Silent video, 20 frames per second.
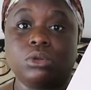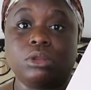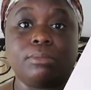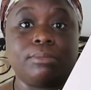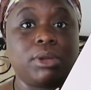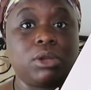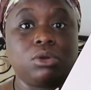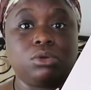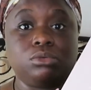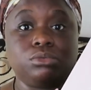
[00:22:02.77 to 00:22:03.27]
own at
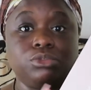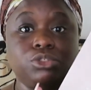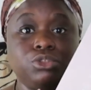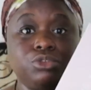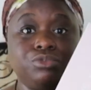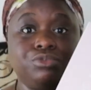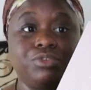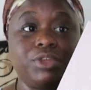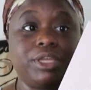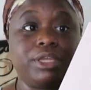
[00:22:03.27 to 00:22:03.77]
home
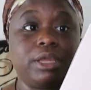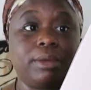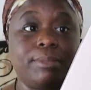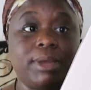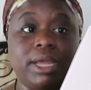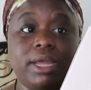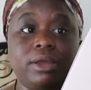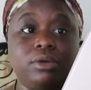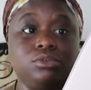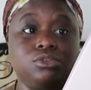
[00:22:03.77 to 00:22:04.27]
to in the
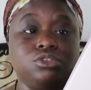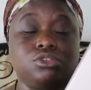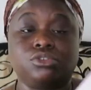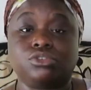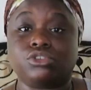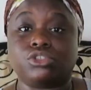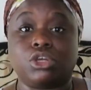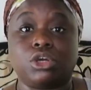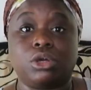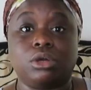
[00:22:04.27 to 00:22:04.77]
house.
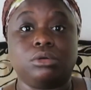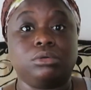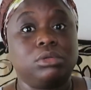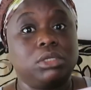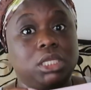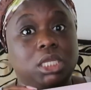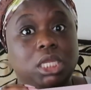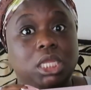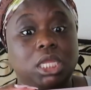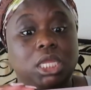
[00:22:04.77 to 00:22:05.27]
So,
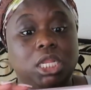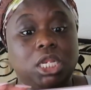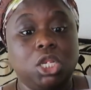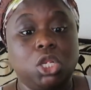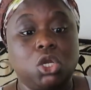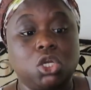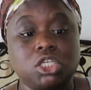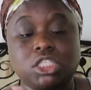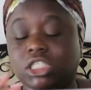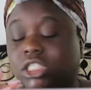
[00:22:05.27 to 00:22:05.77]

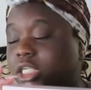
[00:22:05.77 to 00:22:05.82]
Luxe